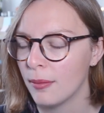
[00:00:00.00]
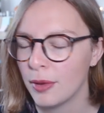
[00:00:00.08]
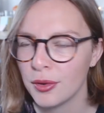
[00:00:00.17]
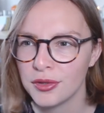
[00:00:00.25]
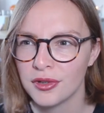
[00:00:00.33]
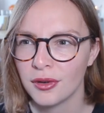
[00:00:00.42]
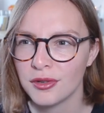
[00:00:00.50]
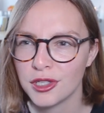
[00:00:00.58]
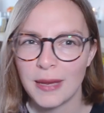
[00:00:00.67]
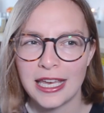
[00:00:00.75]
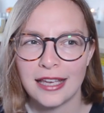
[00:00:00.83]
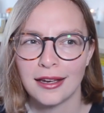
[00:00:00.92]
but also
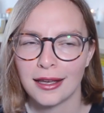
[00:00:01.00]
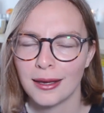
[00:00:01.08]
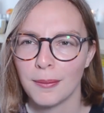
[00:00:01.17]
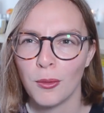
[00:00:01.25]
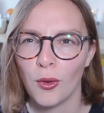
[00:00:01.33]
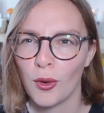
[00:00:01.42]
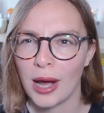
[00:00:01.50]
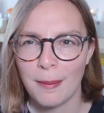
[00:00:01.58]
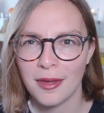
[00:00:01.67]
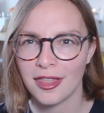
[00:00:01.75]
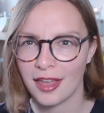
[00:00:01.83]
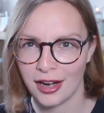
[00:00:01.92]
just make it like a more
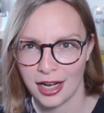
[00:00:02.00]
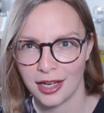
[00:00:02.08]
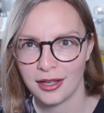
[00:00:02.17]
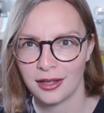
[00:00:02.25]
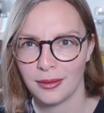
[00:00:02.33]
empathetic,